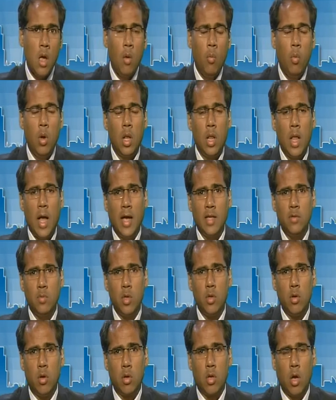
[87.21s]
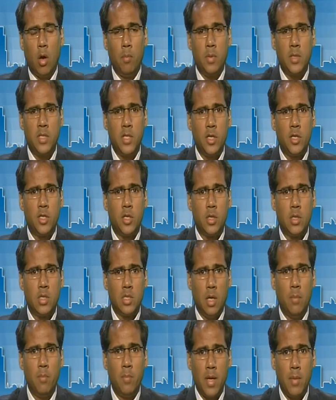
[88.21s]
Well, as with all competition,
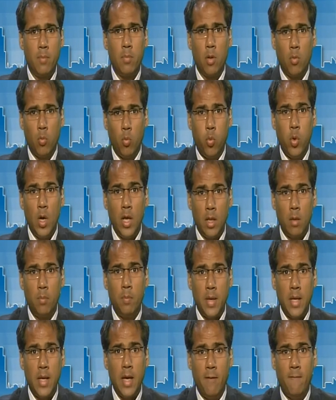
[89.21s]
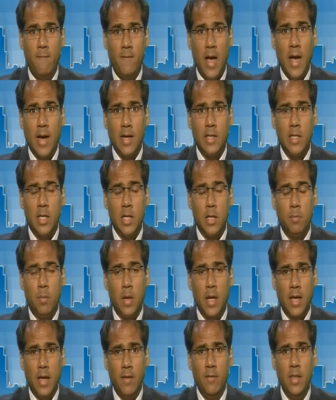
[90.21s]
some people will be affected.
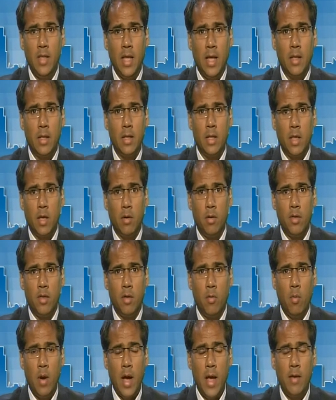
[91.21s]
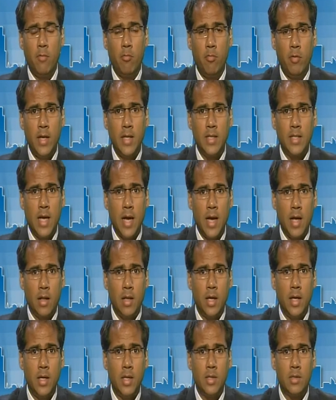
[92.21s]
But given that the way
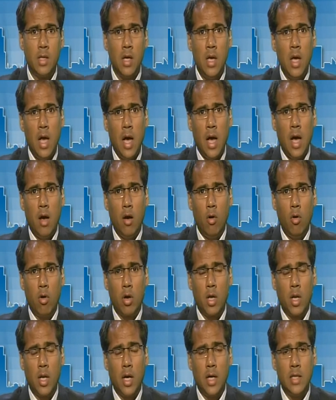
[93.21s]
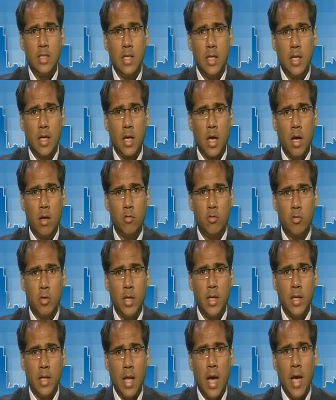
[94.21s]
retail is organised in a
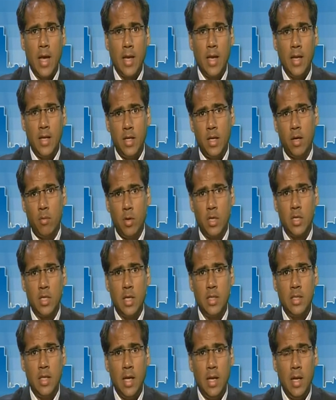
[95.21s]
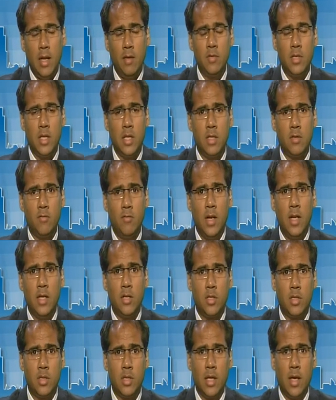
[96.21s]
country like India, which I say lives in its
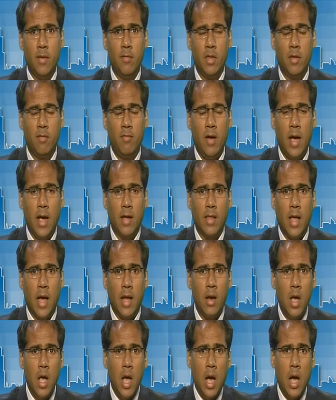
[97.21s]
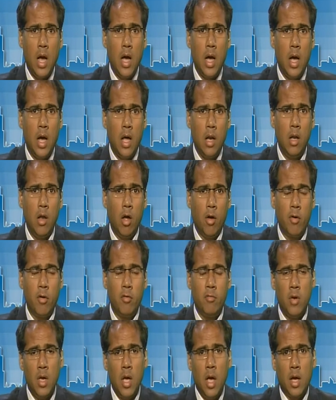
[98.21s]
villages, and given the fact that a lot
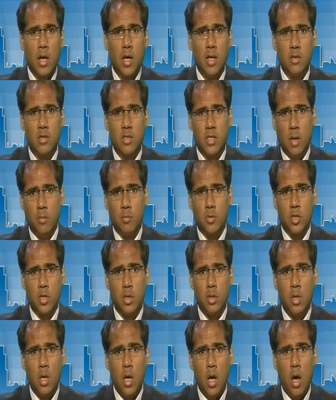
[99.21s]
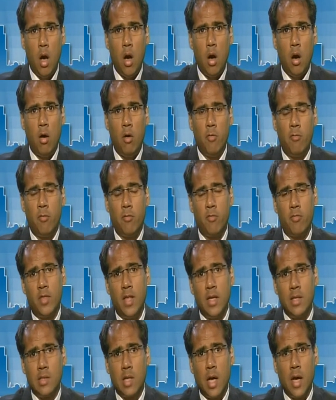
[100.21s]
of consumption of
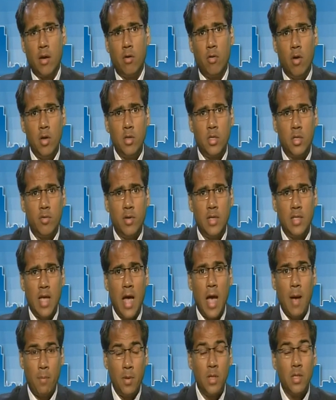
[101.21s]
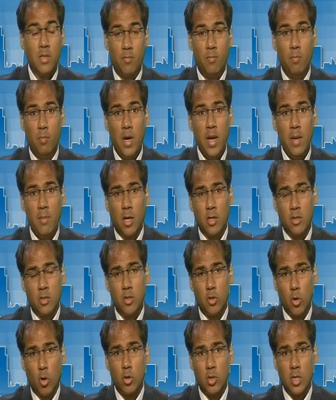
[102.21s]
things like groceries happens pretty
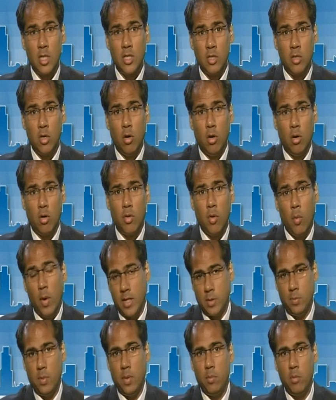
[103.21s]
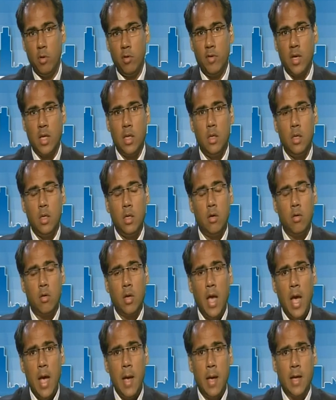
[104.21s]
much door to door, the way it's been moving in the
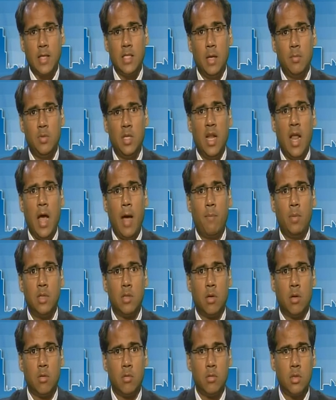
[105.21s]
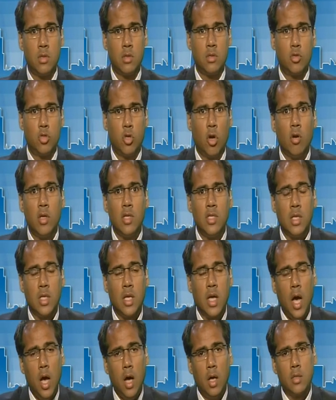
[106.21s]
UK, except it happens on trolleys
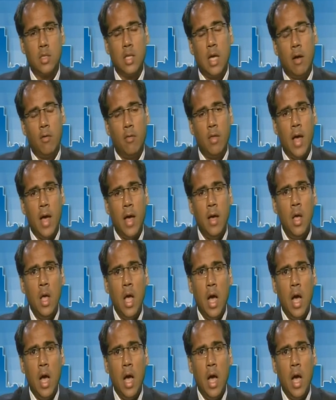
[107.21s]
and carts out there,